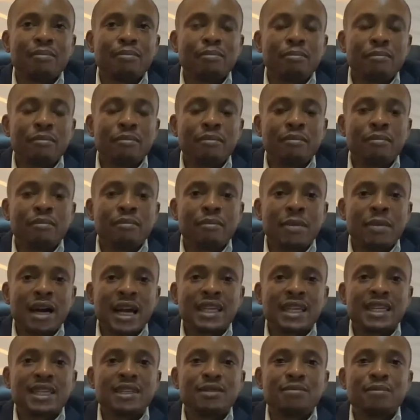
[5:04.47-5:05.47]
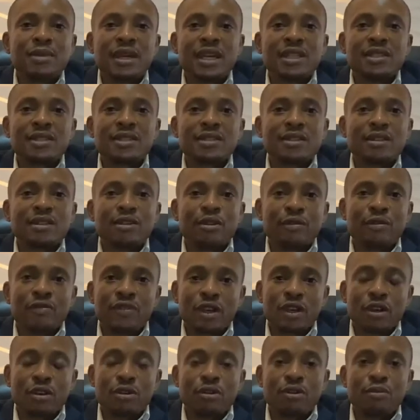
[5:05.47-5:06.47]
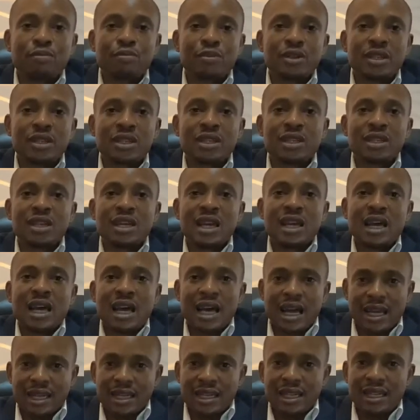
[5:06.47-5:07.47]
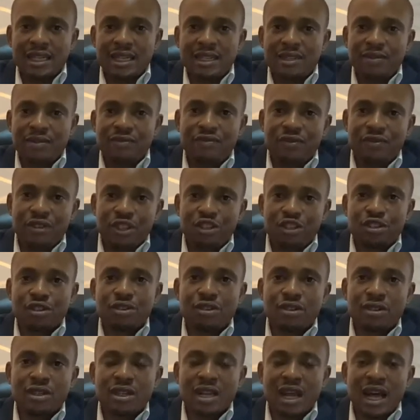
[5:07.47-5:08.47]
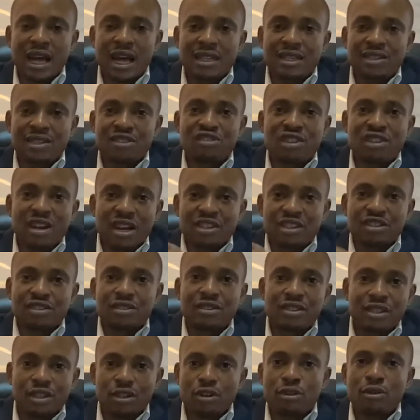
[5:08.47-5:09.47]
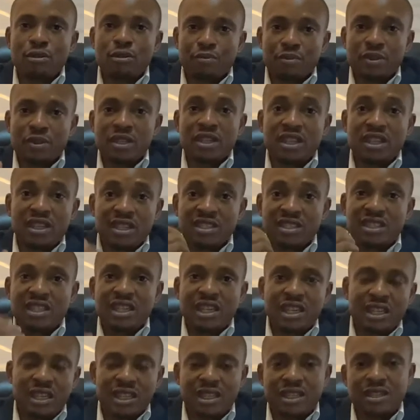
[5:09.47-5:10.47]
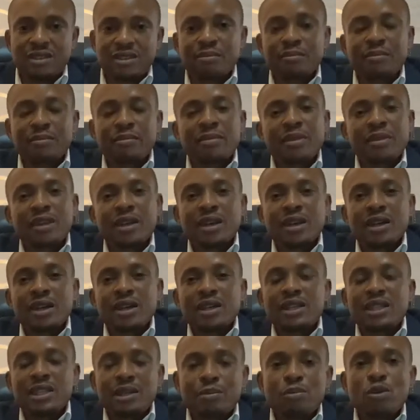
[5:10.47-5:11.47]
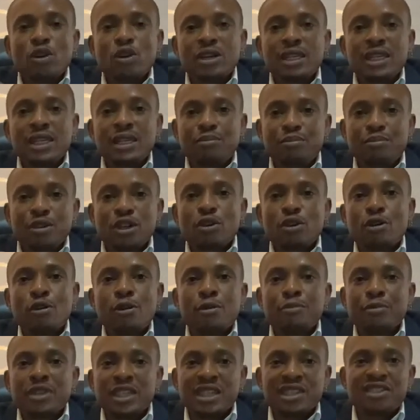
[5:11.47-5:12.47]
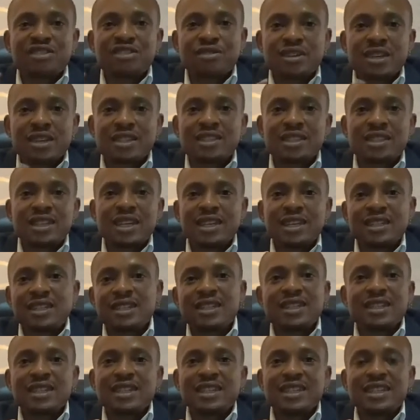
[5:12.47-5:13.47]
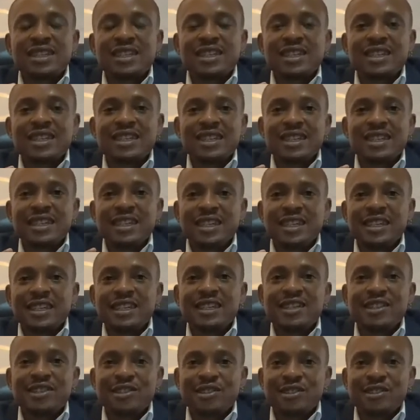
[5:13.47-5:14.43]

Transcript: management of the company, and then the vision and the traction the company is gaining, the more they become interested in